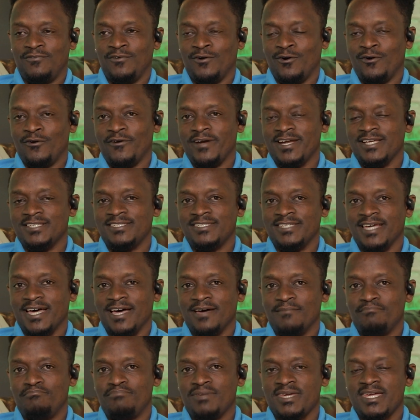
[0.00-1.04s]
for always
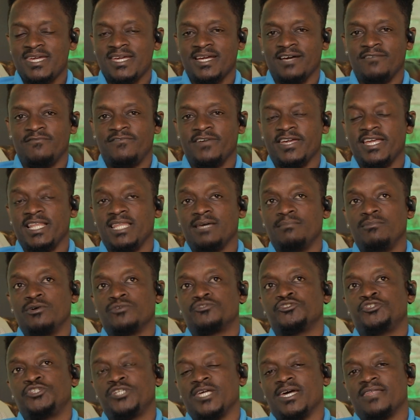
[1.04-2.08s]
being available
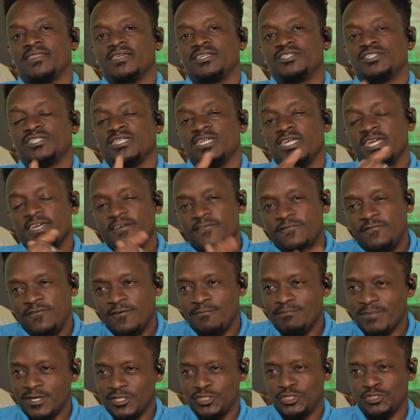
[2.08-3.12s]
to share this
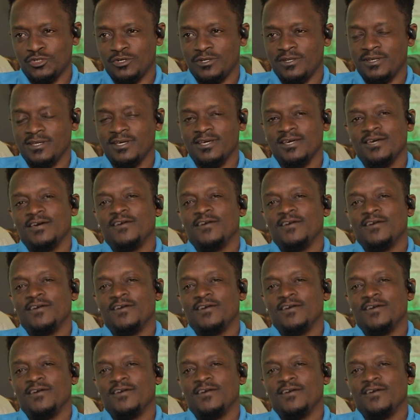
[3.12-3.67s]
information